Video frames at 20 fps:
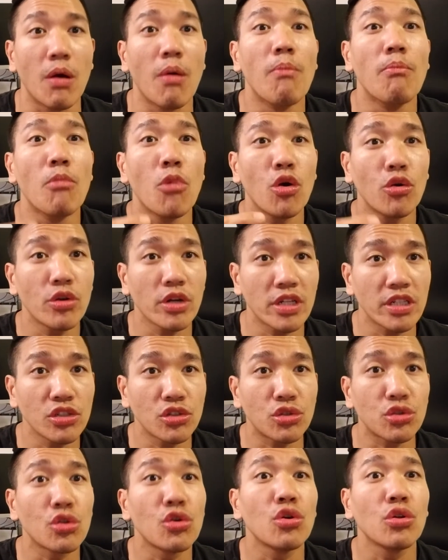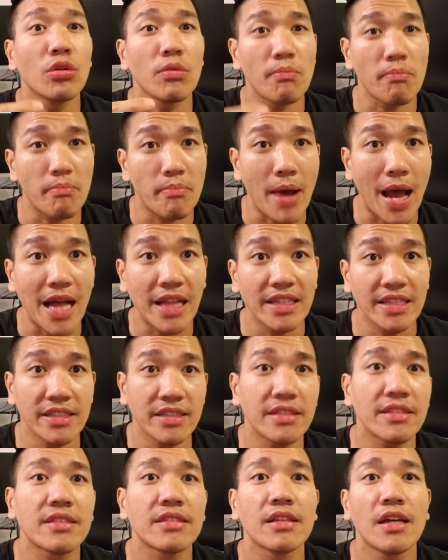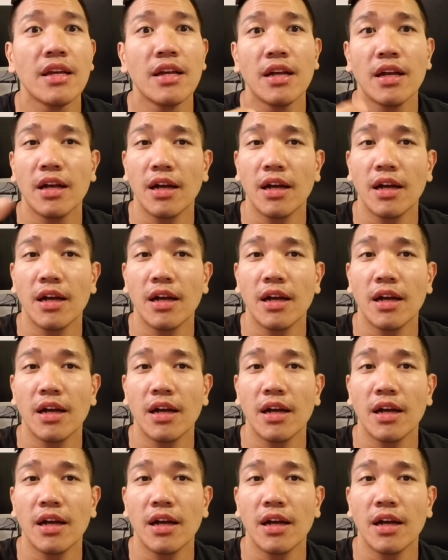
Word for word: motor control, balance,